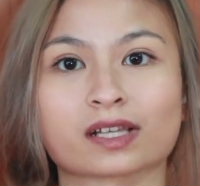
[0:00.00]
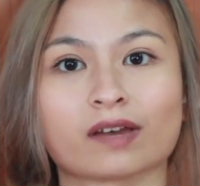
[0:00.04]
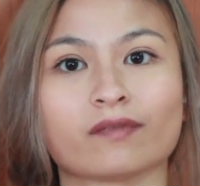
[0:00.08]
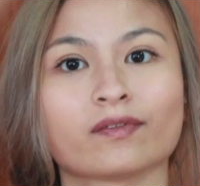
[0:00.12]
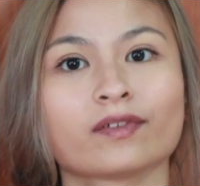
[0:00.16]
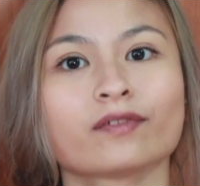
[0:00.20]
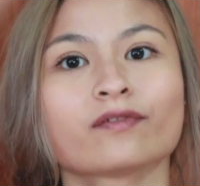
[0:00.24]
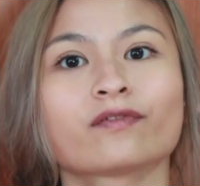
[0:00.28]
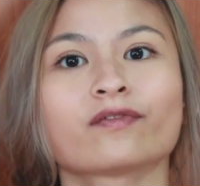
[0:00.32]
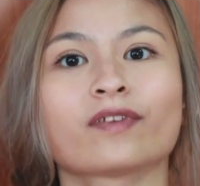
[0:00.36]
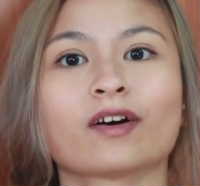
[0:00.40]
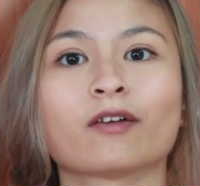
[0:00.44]
I
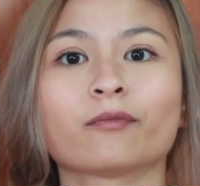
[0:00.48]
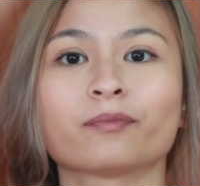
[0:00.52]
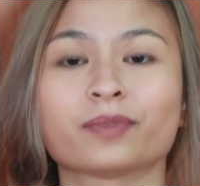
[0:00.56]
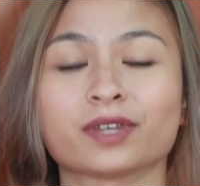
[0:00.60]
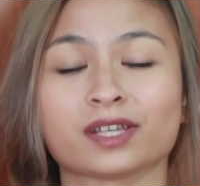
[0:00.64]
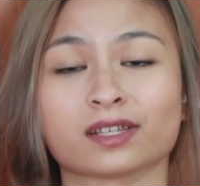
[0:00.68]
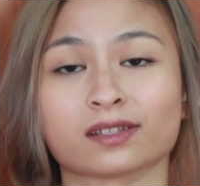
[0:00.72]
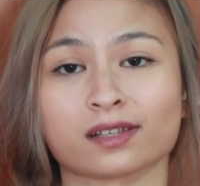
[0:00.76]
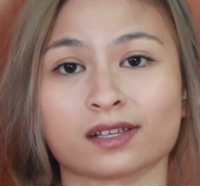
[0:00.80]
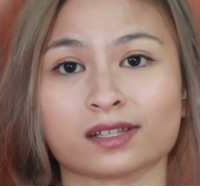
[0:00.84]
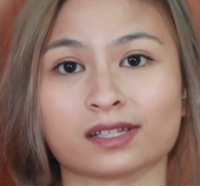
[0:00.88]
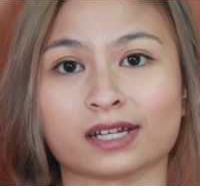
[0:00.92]
even found
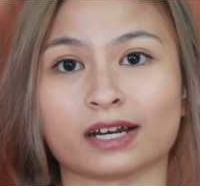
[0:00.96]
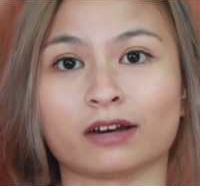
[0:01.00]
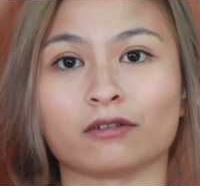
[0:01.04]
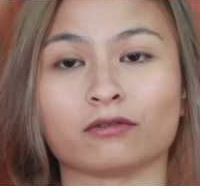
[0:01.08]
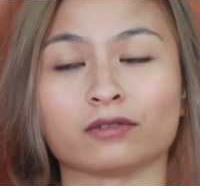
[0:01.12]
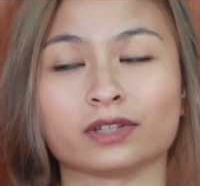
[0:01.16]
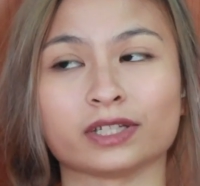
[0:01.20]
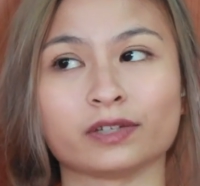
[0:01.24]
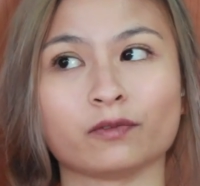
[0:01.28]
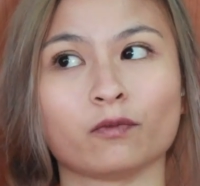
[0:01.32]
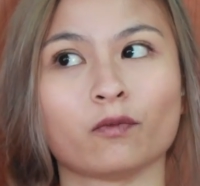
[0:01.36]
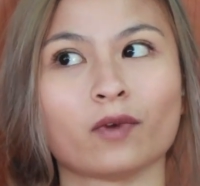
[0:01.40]
pieces that are
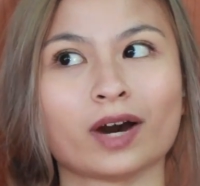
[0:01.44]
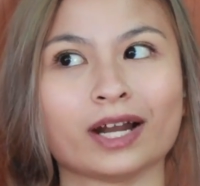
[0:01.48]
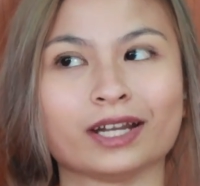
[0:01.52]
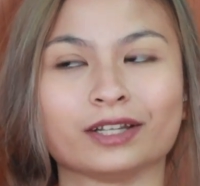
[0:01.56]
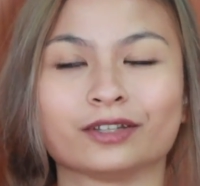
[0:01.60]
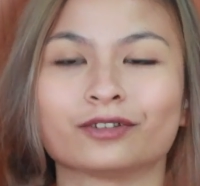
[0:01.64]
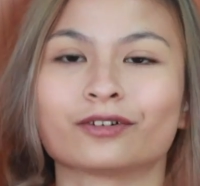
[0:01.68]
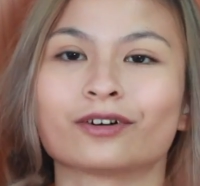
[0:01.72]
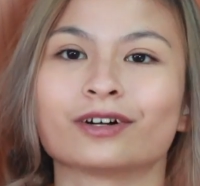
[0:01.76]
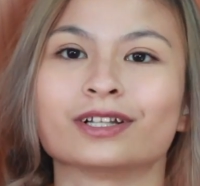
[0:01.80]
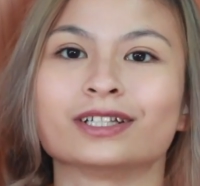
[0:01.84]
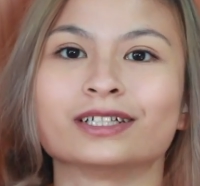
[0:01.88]
only
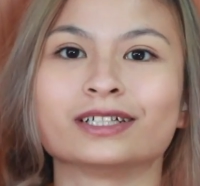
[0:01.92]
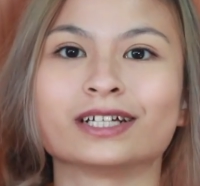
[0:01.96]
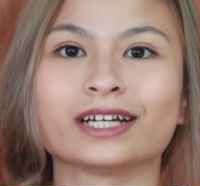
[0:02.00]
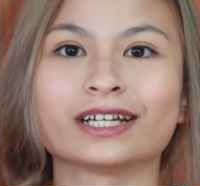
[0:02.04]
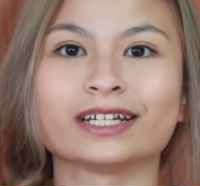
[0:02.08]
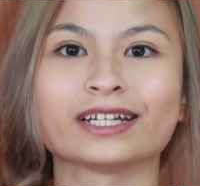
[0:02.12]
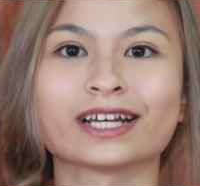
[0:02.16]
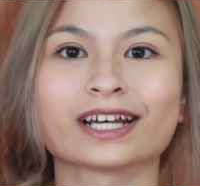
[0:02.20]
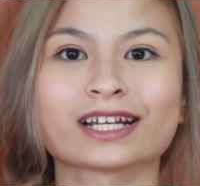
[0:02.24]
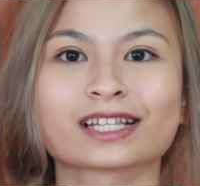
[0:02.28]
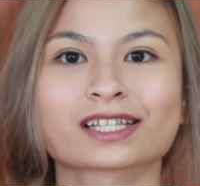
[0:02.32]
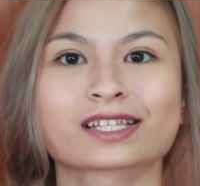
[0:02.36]
$1,
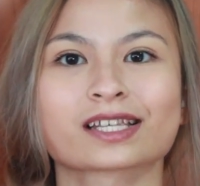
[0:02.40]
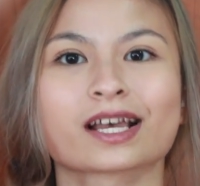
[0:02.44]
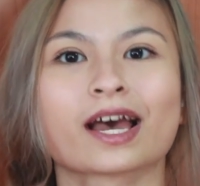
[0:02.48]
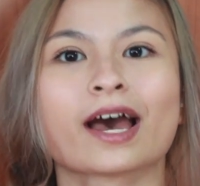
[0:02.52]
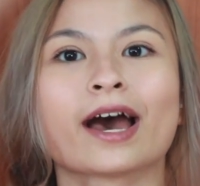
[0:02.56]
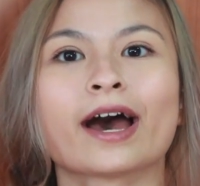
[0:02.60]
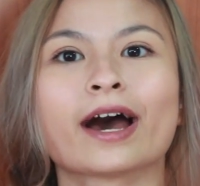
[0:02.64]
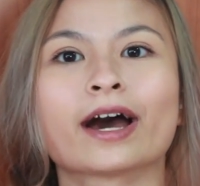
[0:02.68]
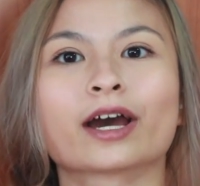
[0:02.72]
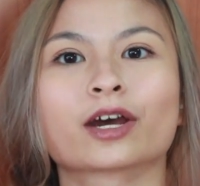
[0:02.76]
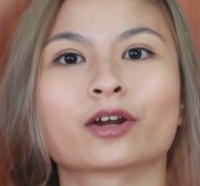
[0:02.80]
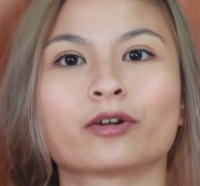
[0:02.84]
and that's
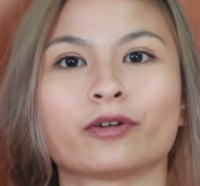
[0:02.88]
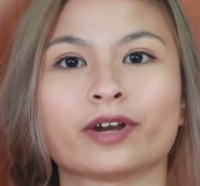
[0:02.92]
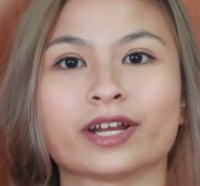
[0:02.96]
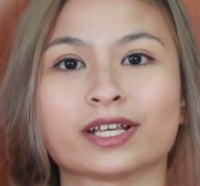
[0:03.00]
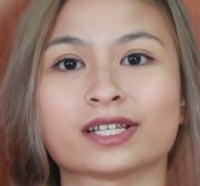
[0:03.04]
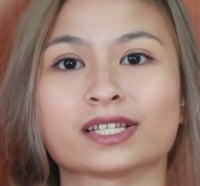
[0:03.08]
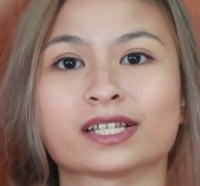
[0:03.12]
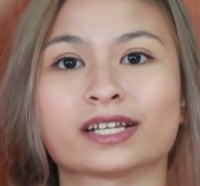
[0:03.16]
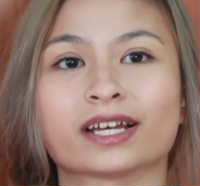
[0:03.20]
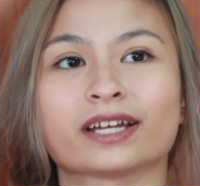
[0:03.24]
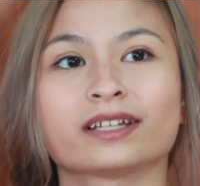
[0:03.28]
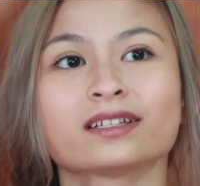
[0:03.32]
crazy.